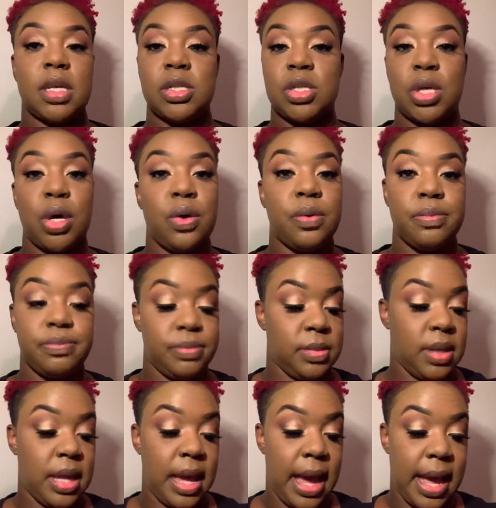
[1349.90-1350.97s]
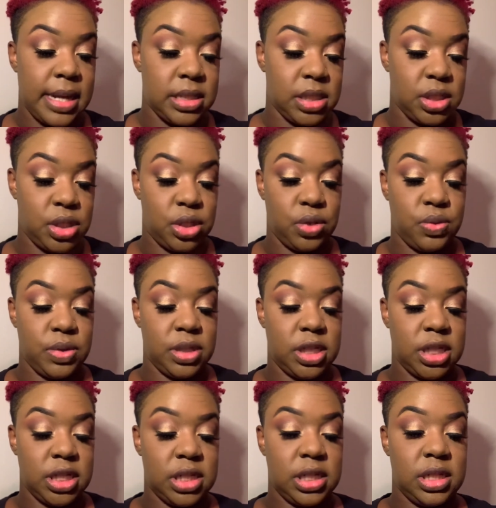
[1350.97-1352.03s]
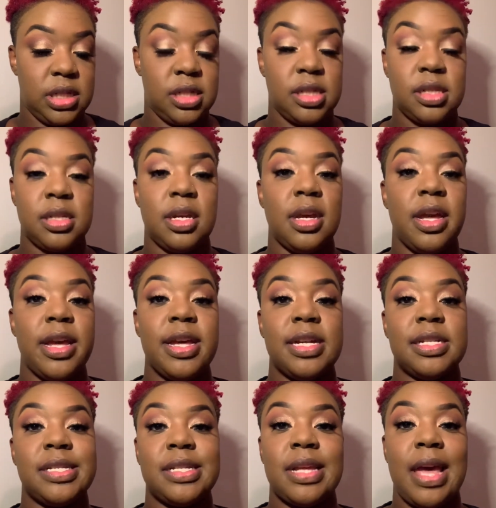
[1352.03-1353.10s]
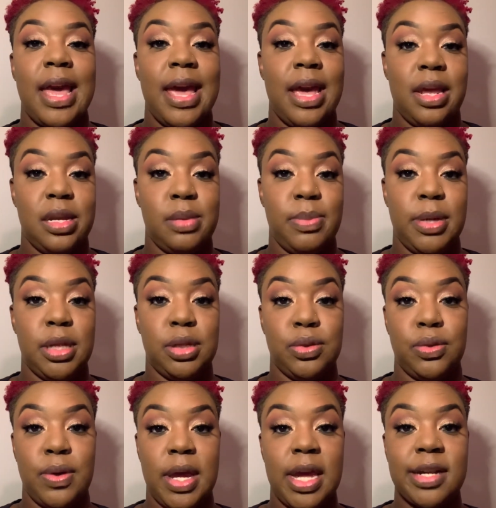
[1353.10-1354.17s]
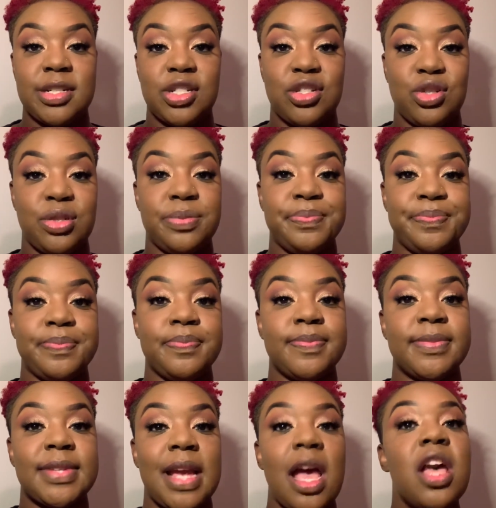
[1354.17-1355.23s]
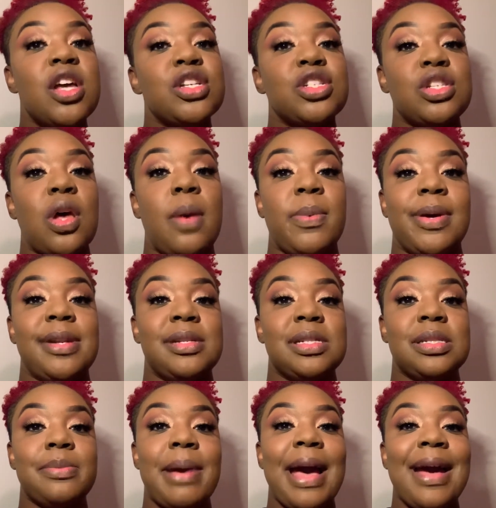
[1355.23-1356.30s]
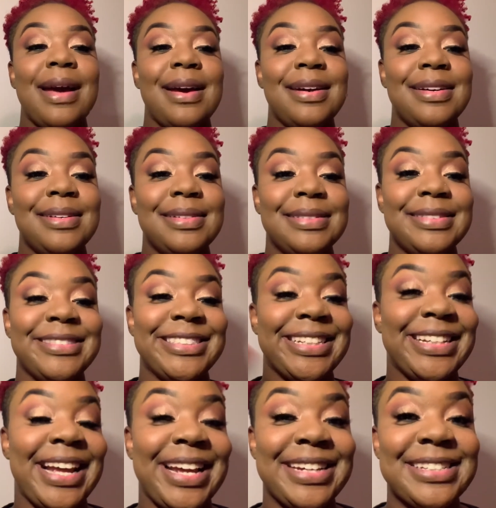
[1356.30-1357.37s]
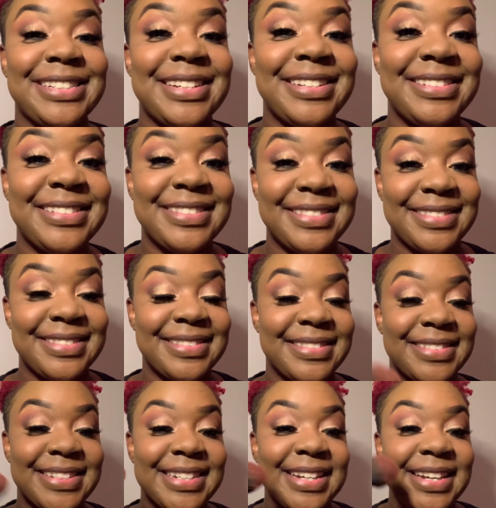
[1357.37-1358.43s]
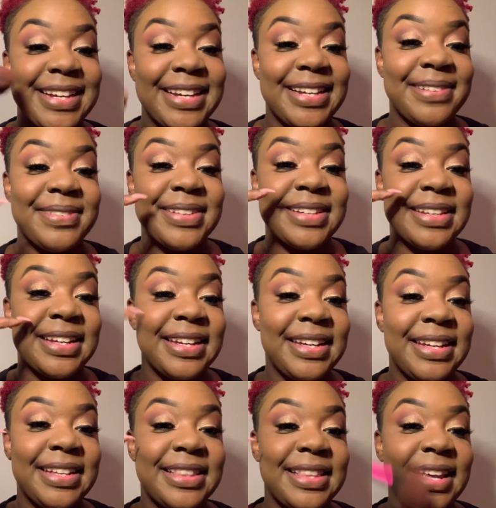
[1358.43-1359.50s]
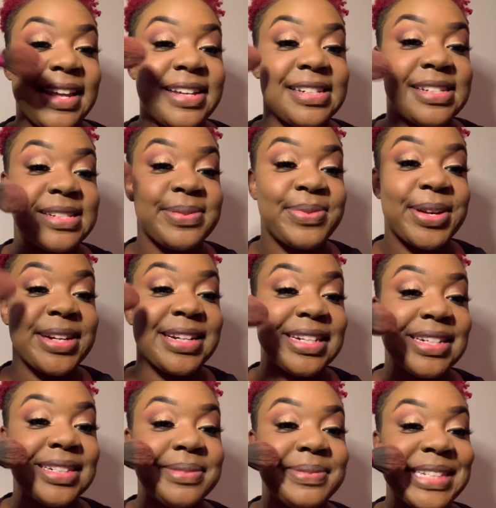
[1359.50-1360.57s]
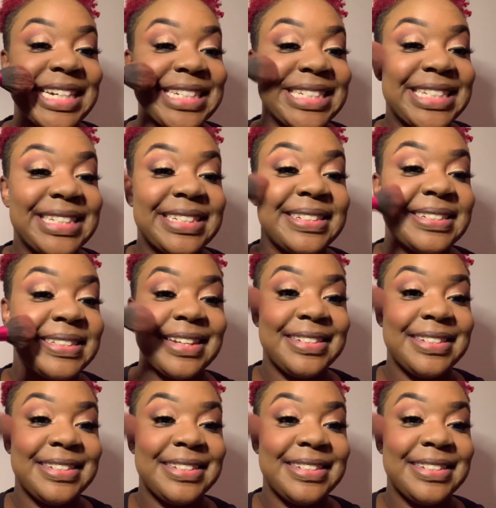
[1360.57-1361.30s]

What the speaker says: So yeah, I just do it just to add to be a little extra. So I'm gonna smile like so, and I'm gonna hit that and just work it up like so.